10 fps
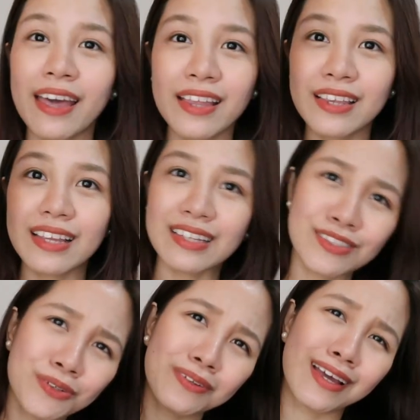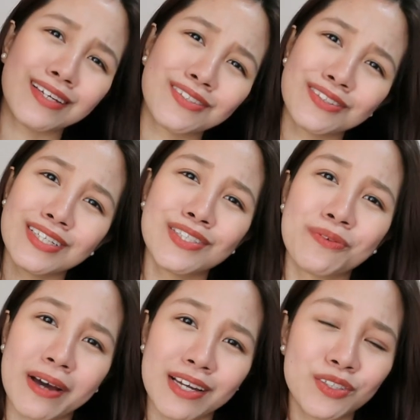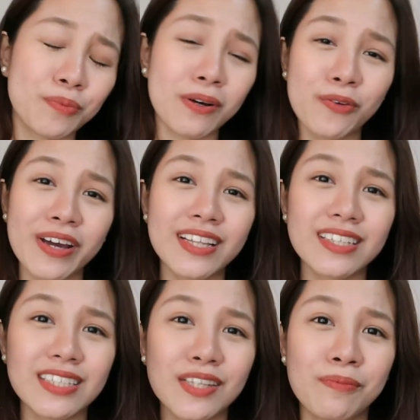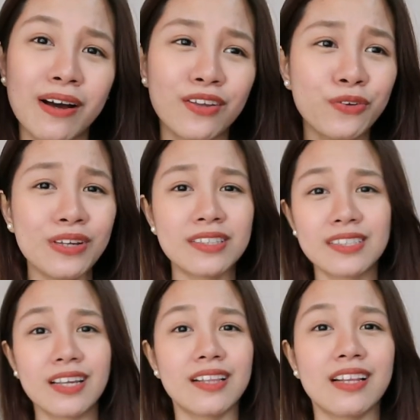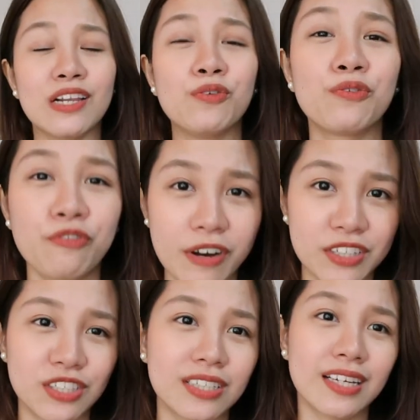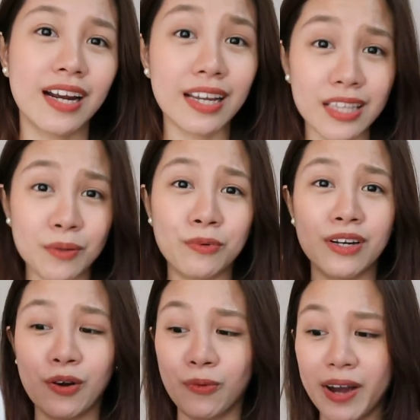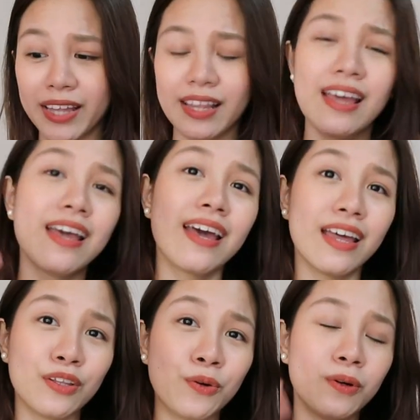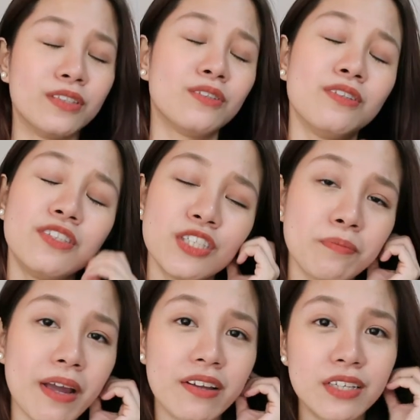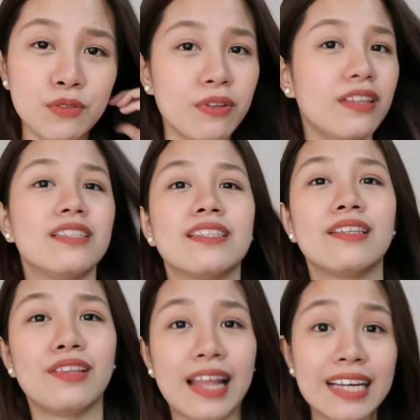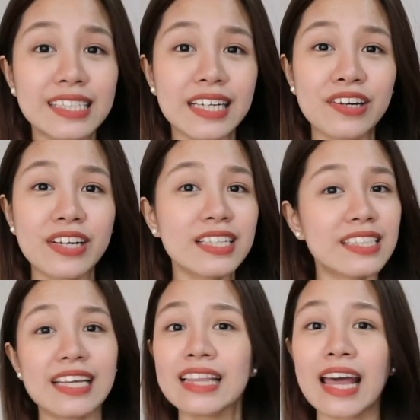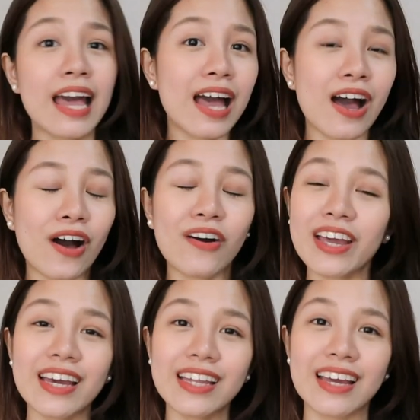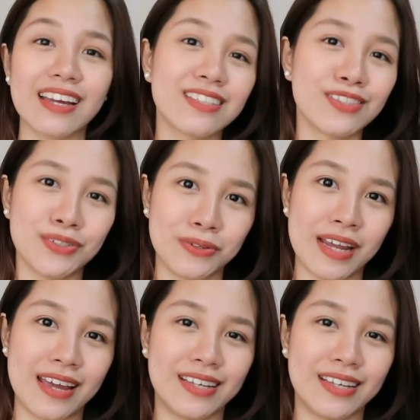And it's so nice because it's white. So pag white kasi, diba, you instantly look fresh. Tas ang ganda mo na white and gold. So you just pair this with this nice earrings, then okay ka na. It's so nice.